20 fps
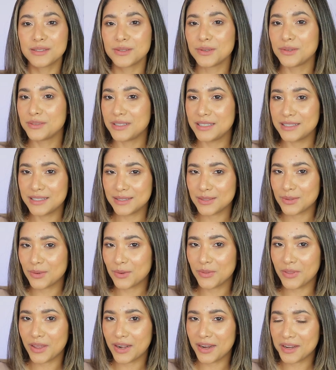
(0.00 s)
so this is
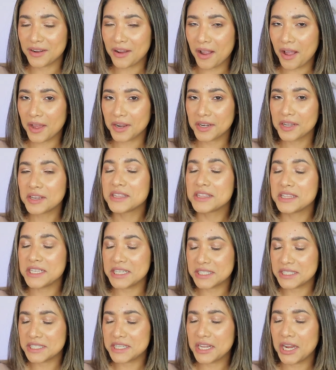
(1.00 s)
all that I got
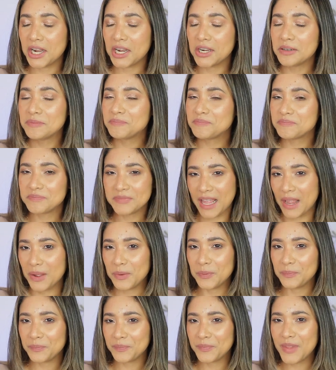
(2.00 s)
this year.
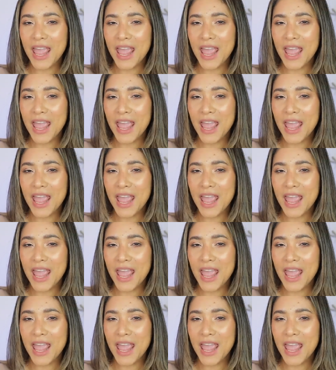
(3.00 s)
Now,